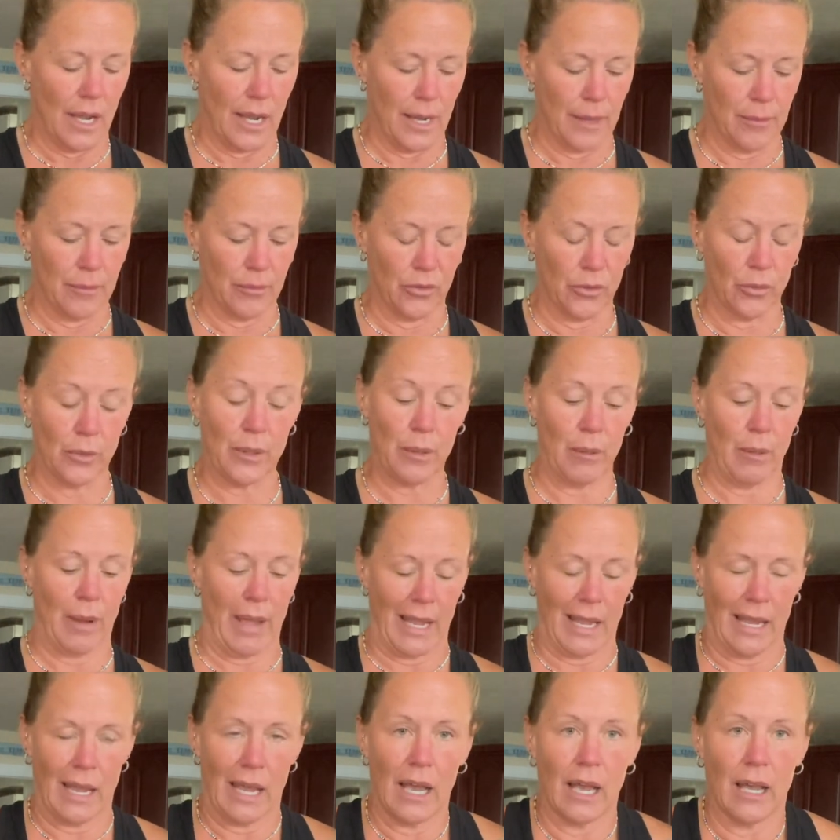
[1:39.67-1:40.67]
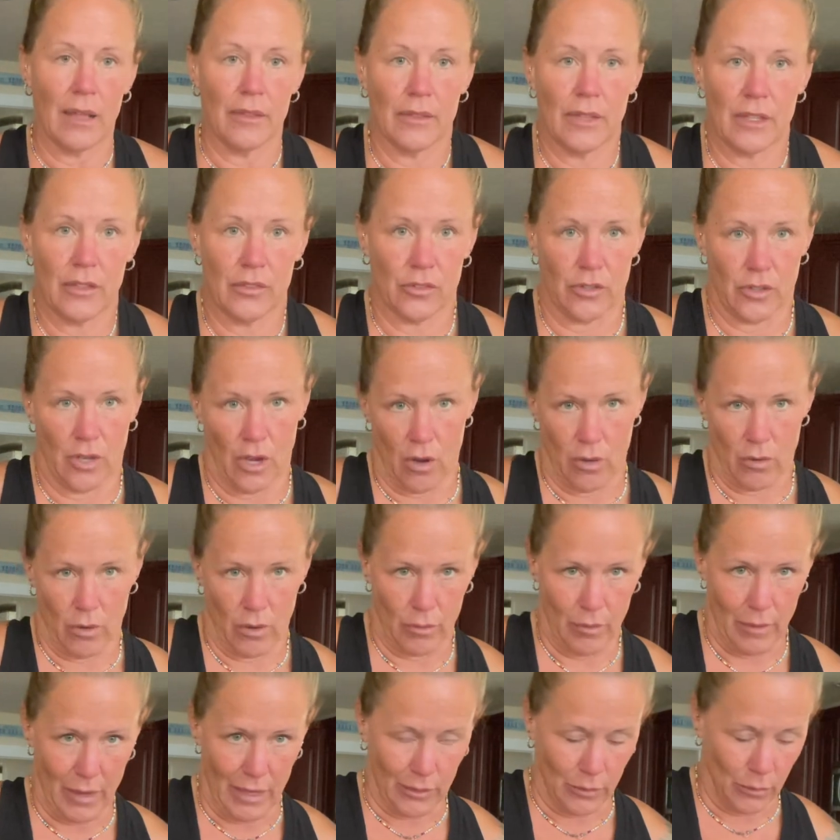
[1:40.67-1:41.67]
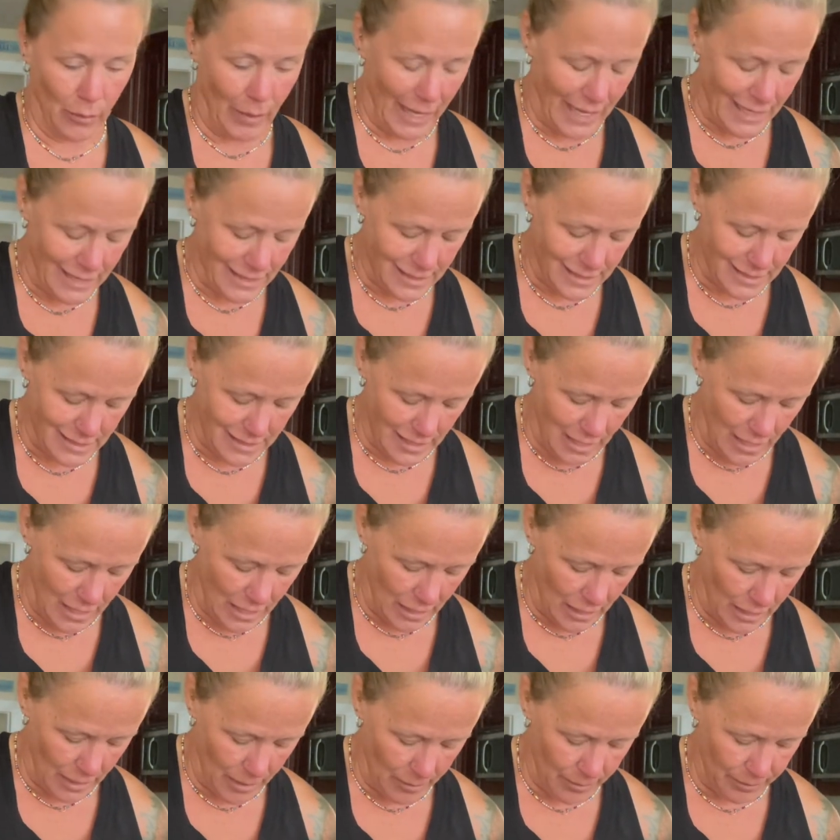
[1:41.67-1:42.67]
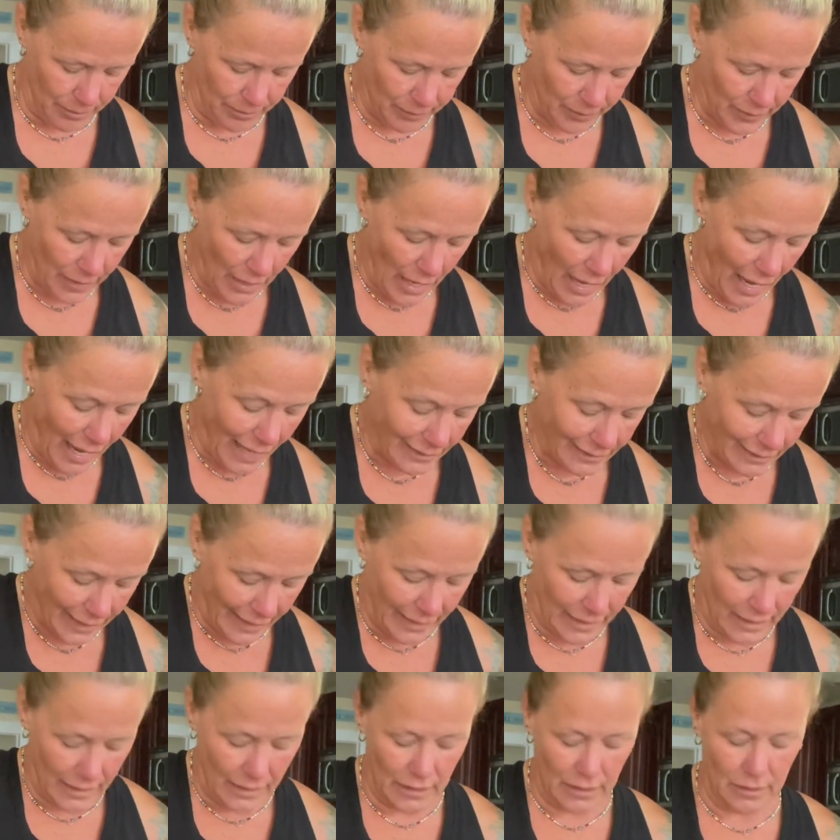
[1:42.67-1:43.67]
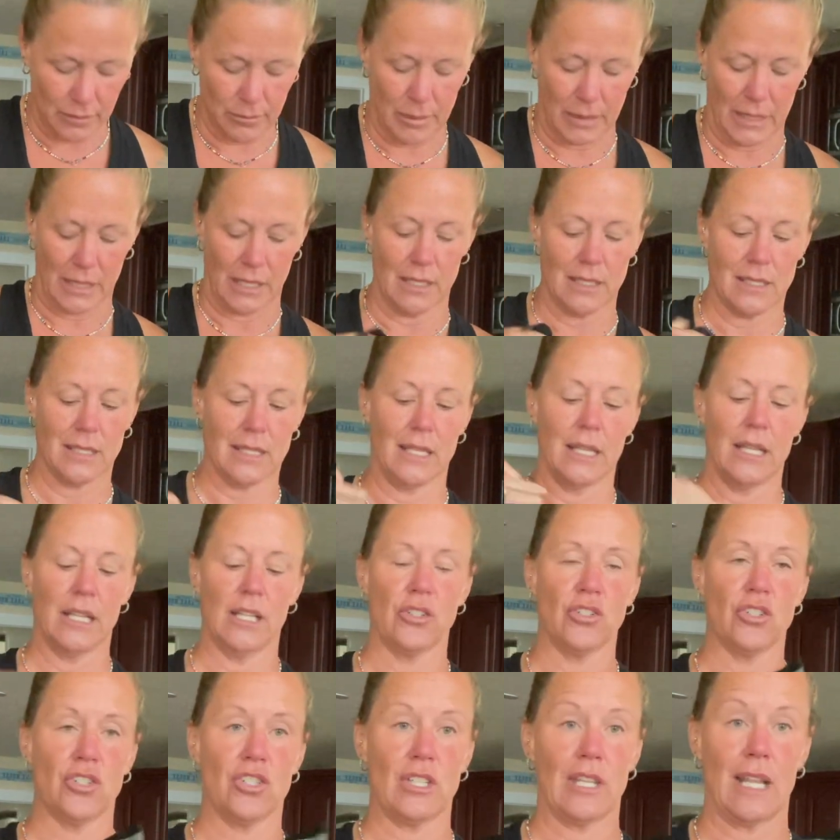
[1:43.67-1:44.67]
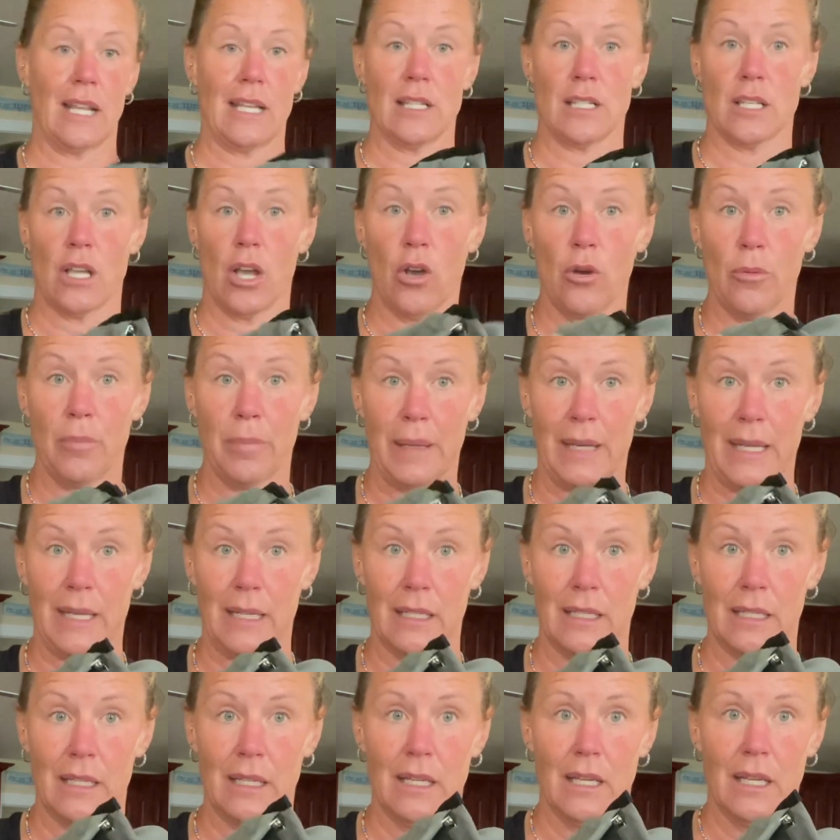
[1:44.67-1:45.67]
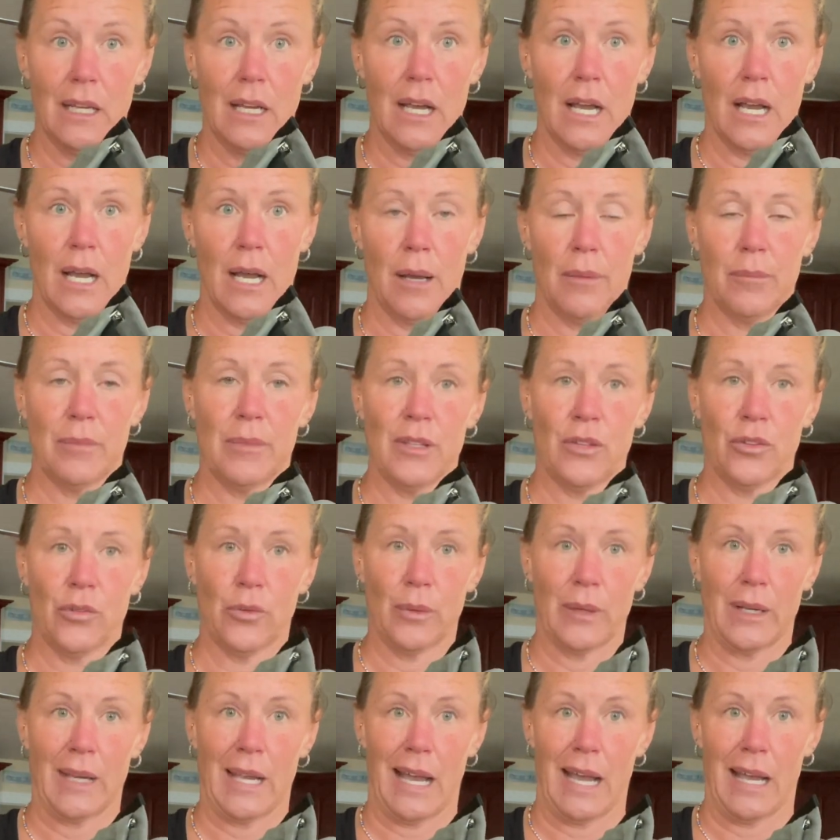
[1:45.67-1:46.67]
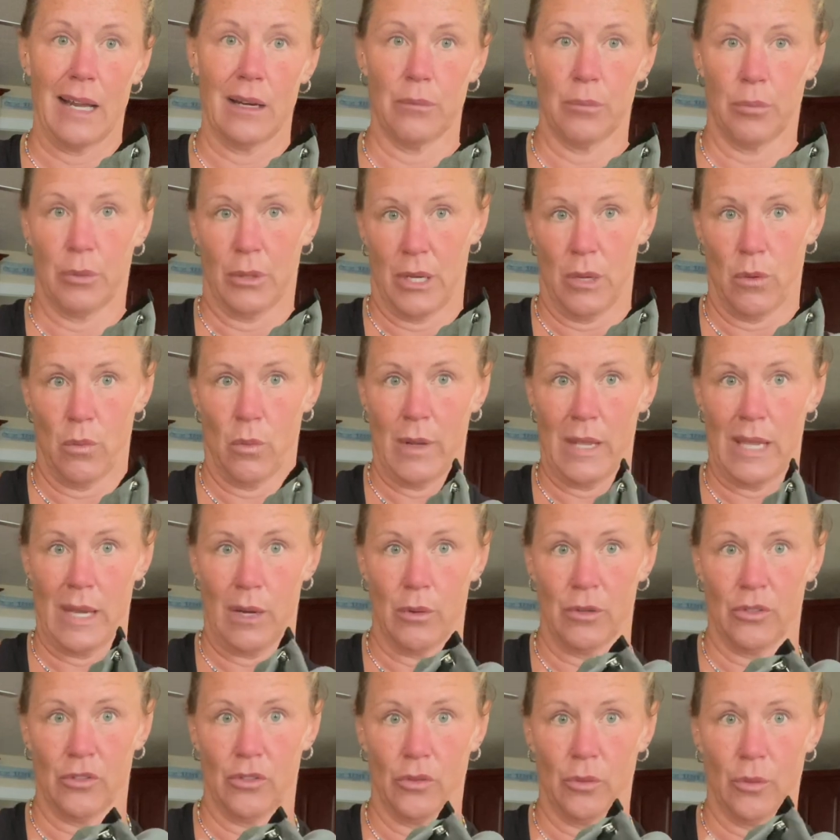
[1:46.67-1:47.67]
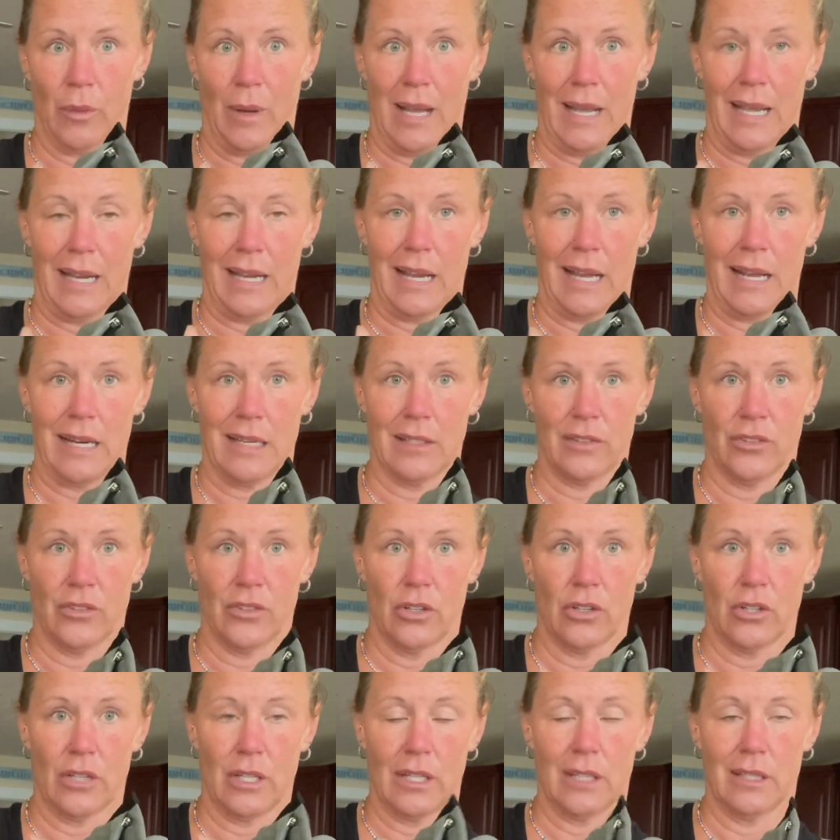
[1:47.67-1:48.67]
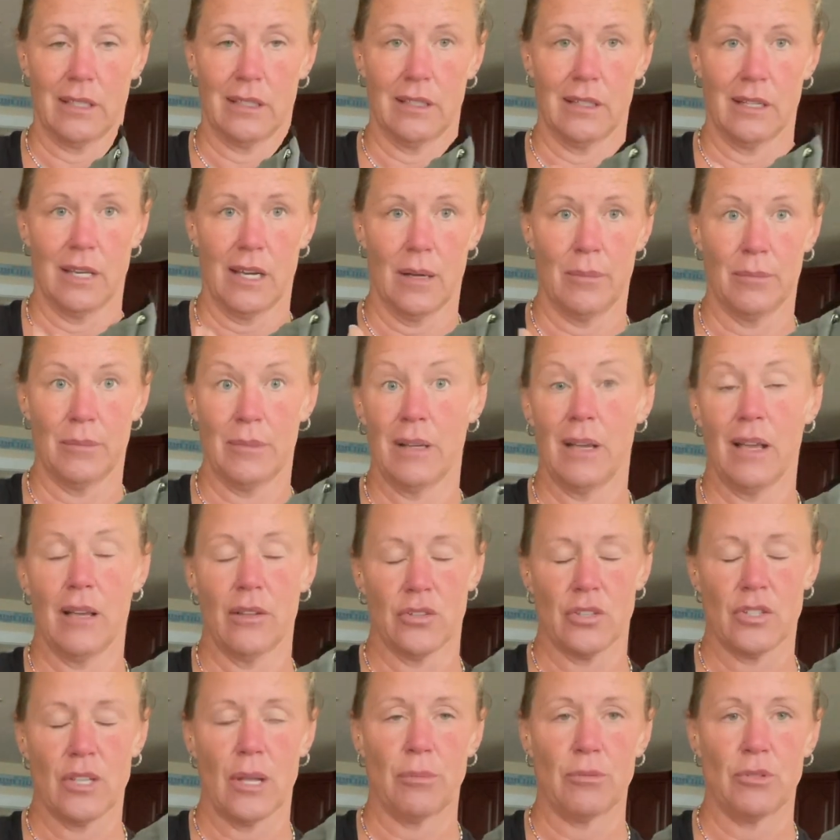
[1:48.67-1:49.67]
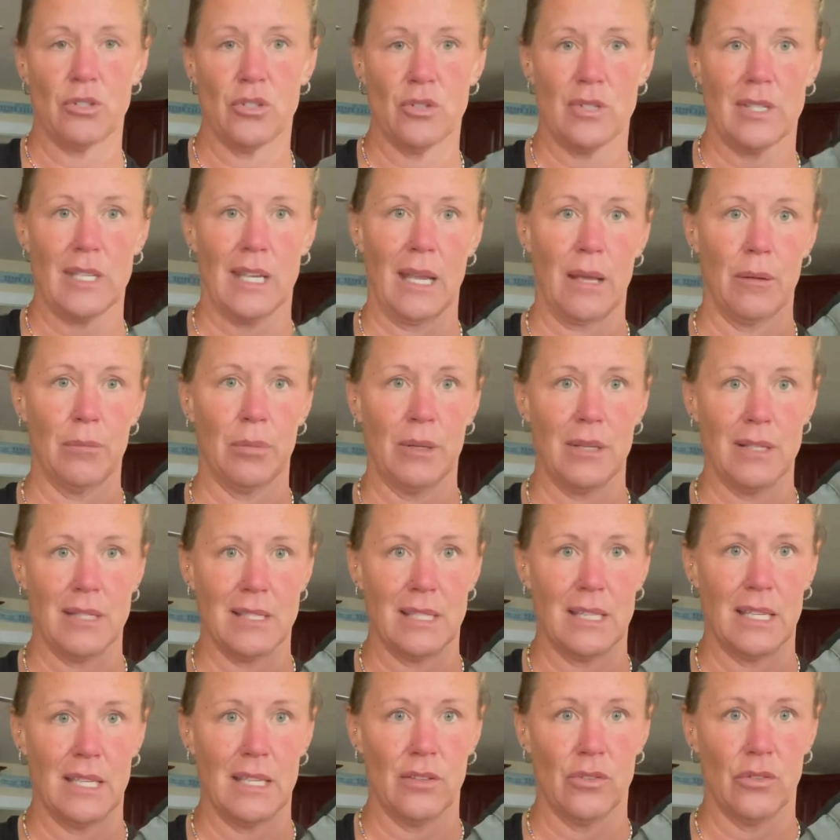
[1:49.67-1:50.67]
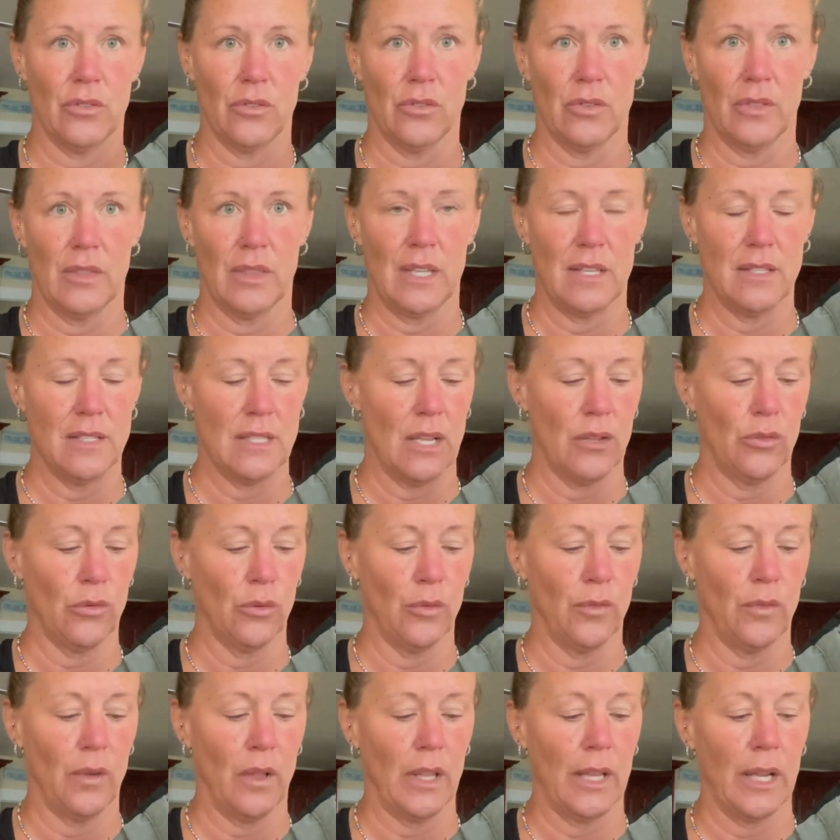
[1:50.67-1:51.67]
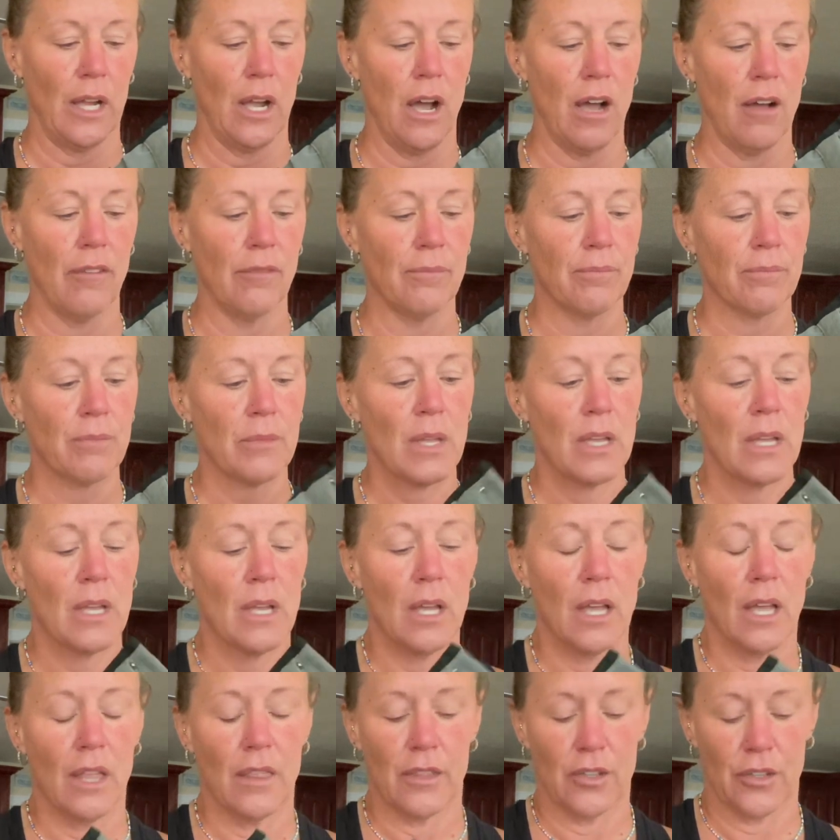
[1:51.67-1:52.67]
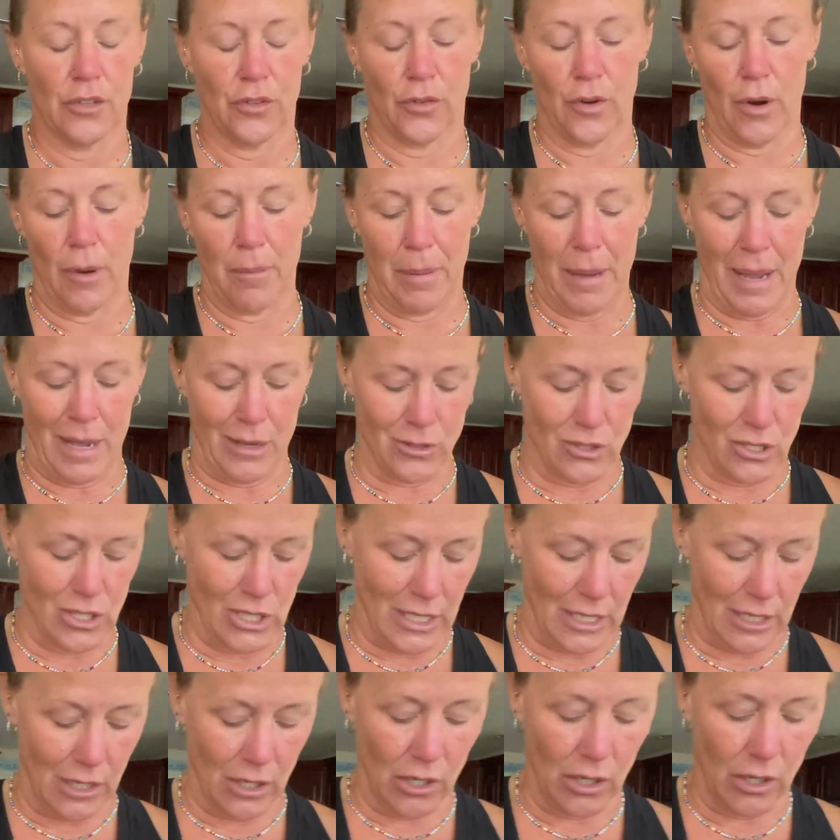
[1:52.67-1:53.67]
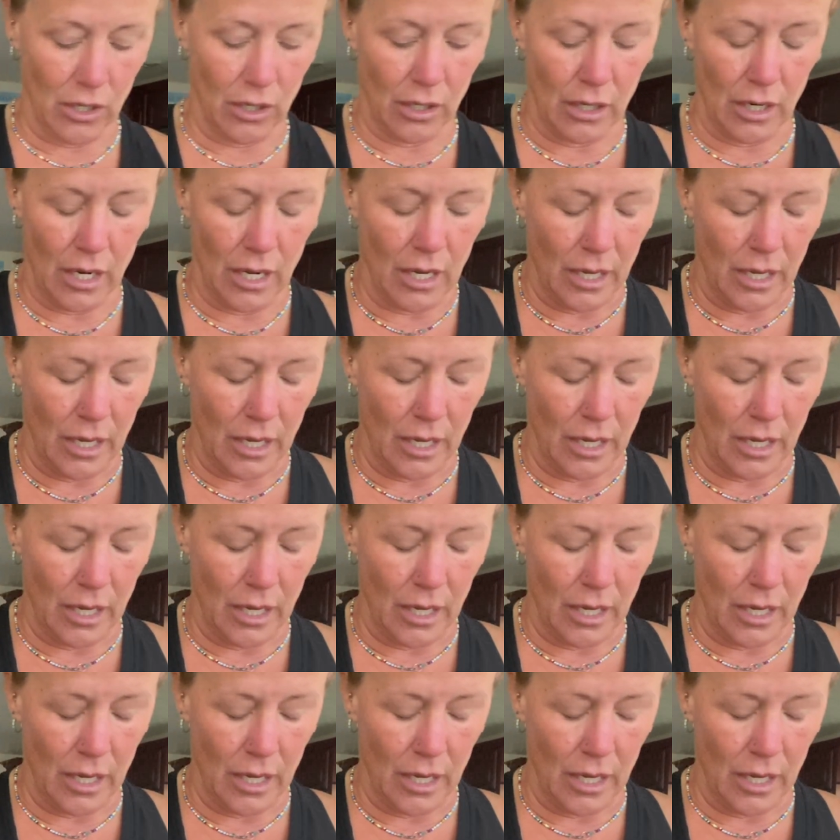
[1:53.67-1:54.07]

So anyway, these go around the waist. I like it because the hinge stays open. This one got pretty weak, which is why I kind of stopped using it. Plus these things were falling off. This front pouch here,